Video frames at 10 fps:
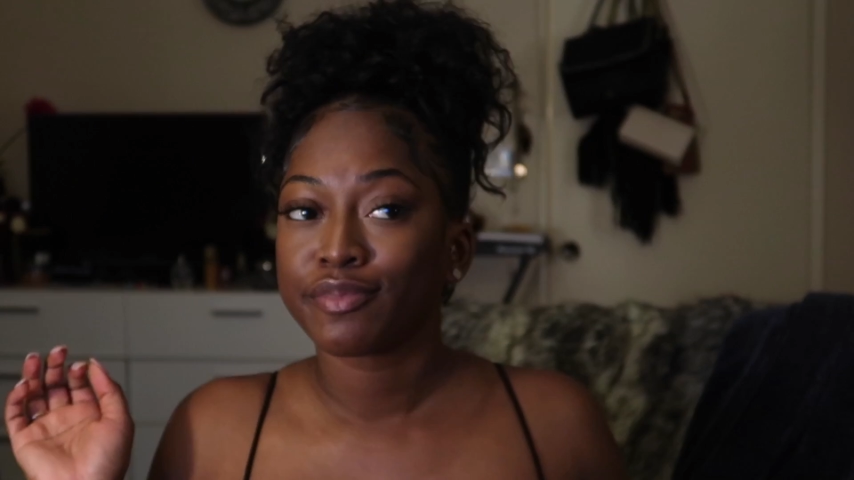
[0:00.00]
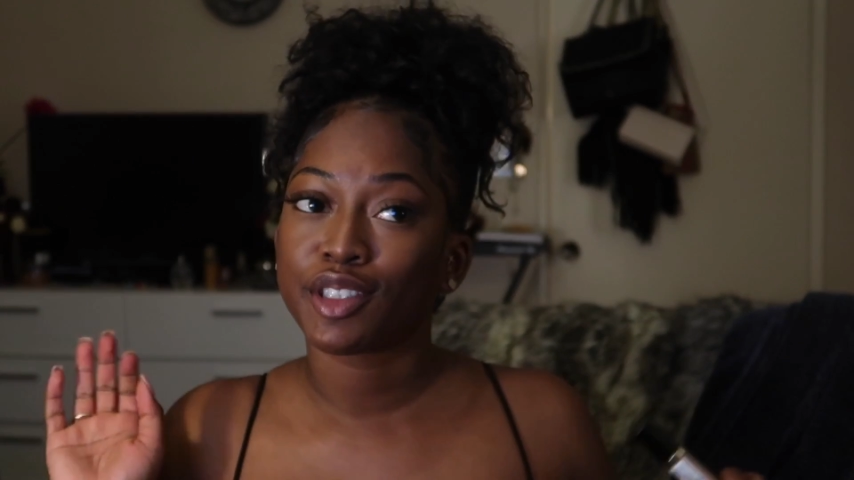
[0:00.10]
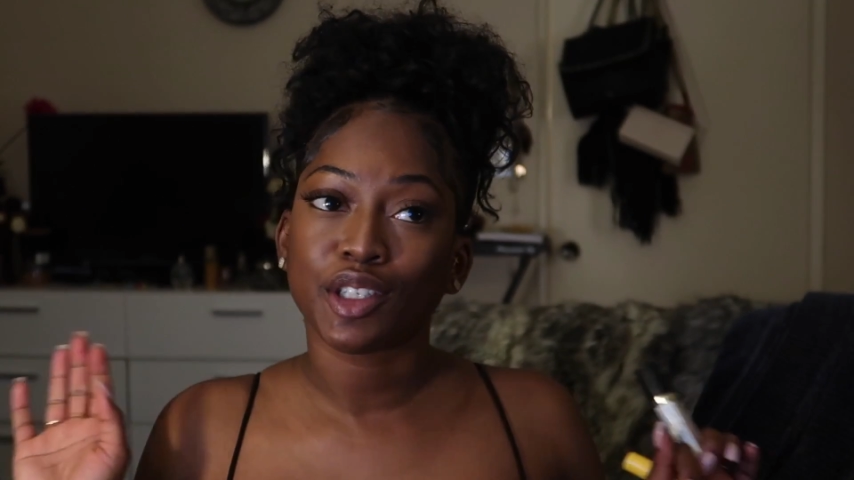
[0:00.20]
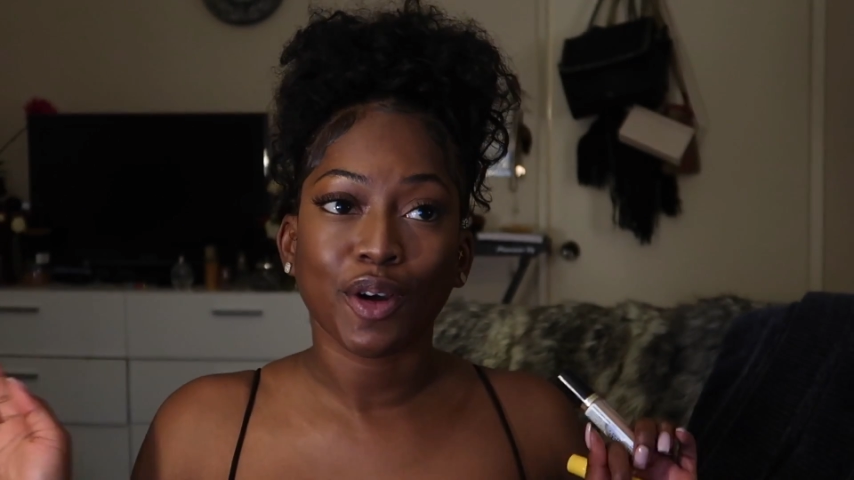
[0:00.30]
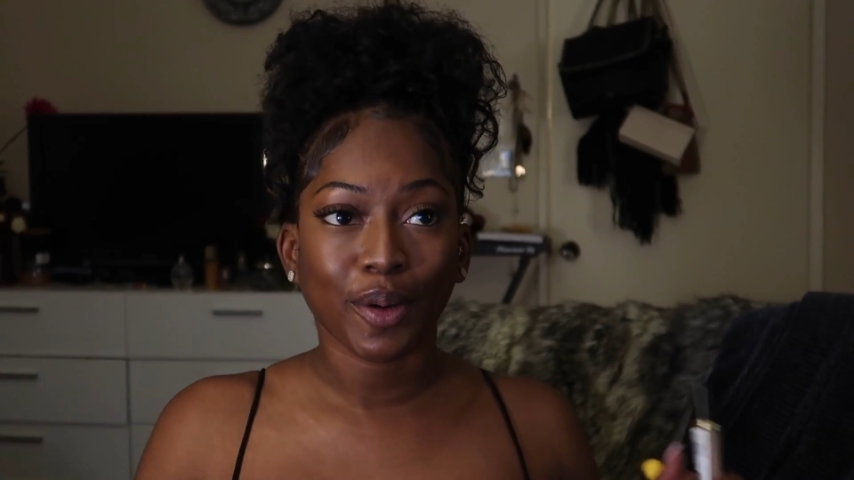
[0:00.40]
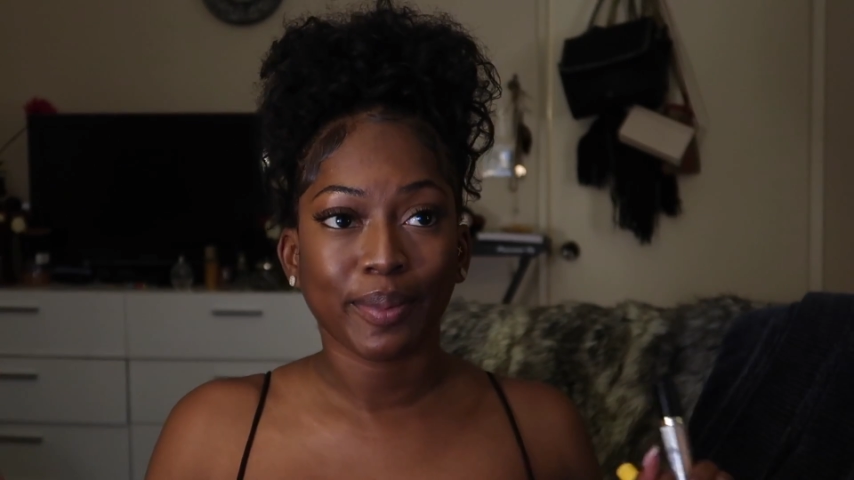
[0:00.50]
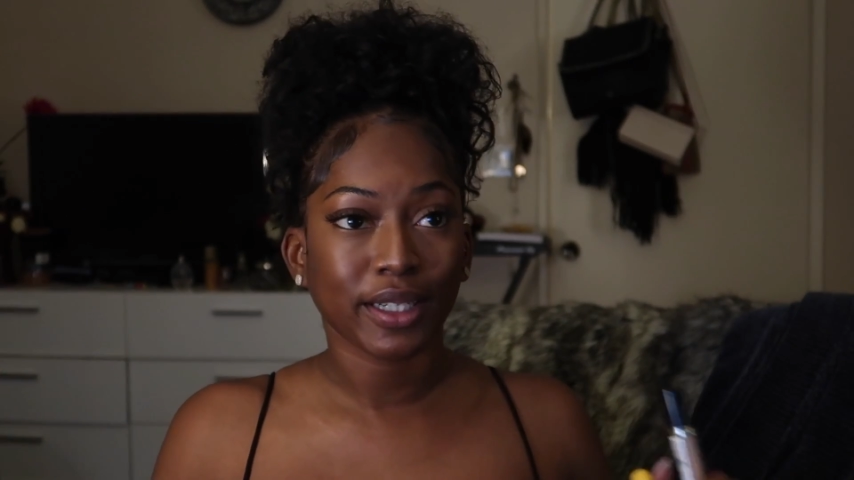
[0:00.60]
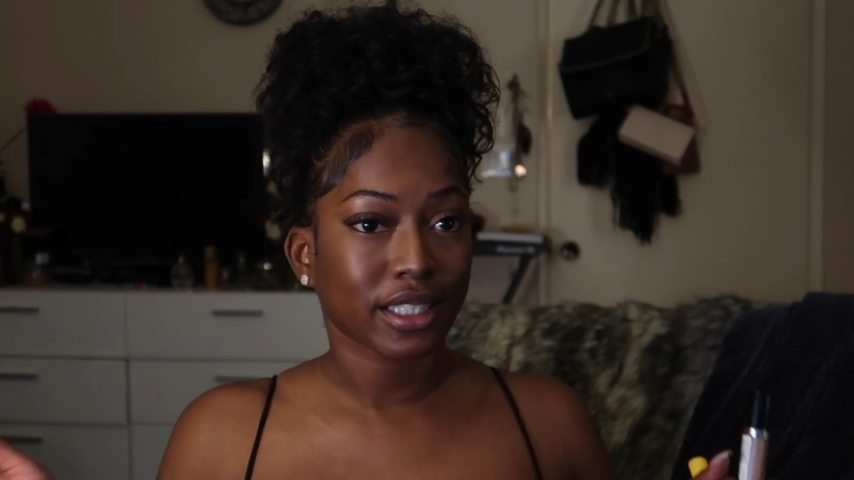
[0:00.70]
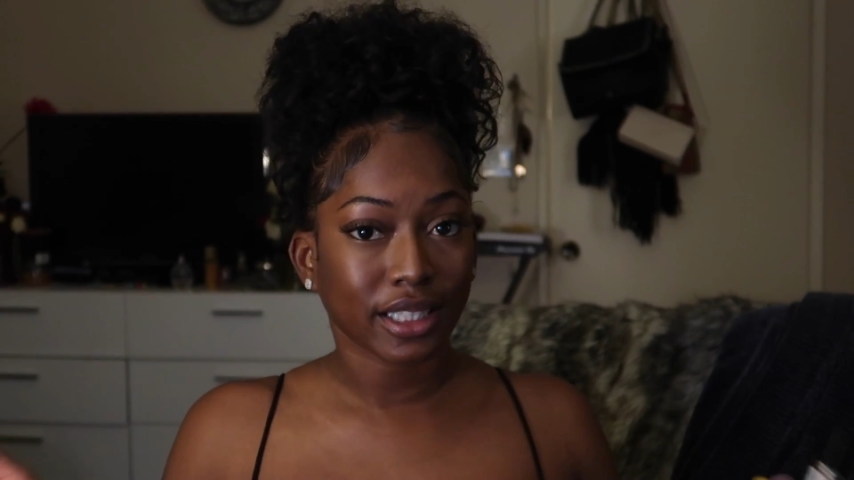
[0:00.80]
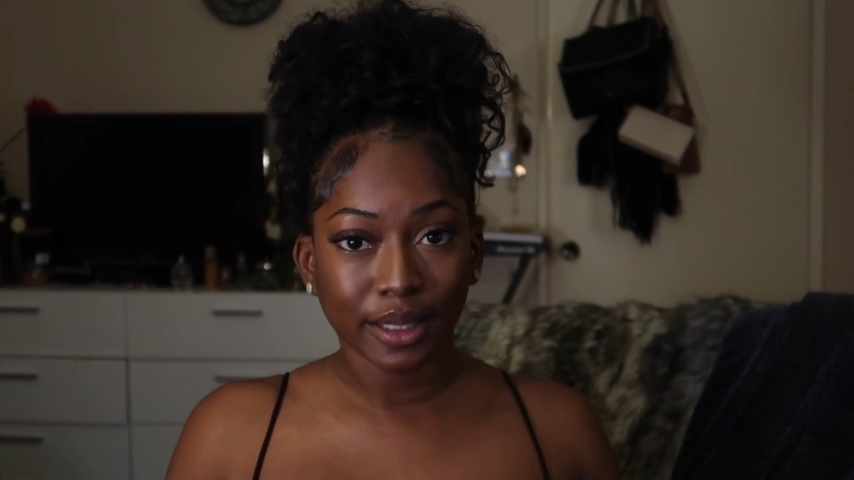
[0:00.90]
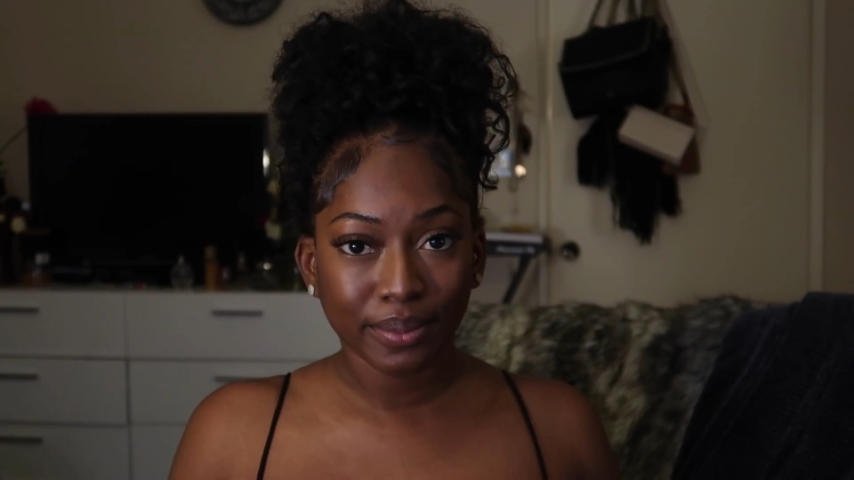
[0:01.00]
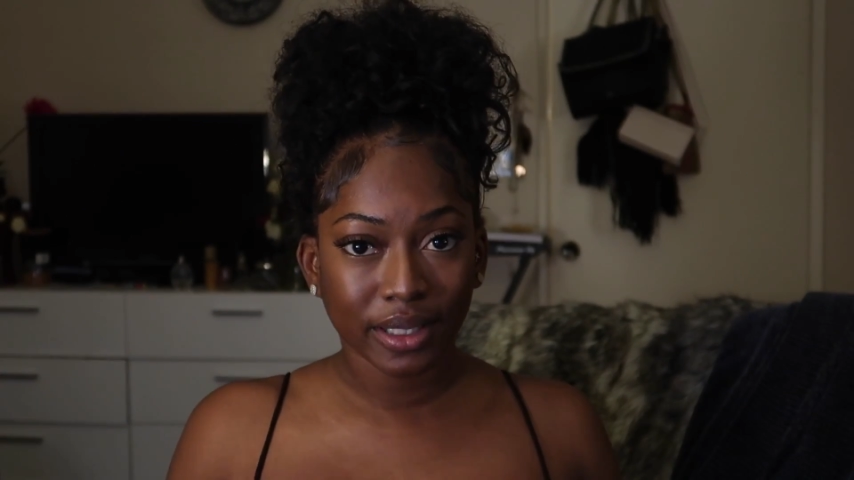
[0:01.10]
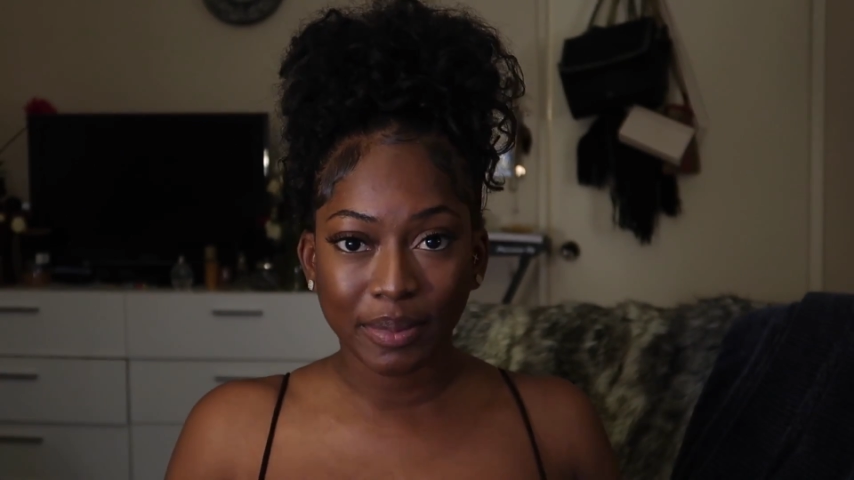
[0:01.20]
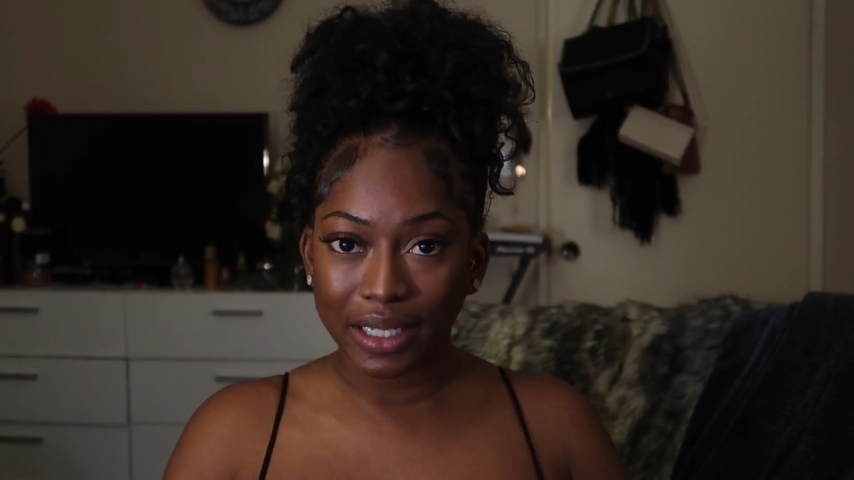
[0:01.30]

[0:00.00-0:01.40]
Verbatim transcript: just a whole bunch of lips,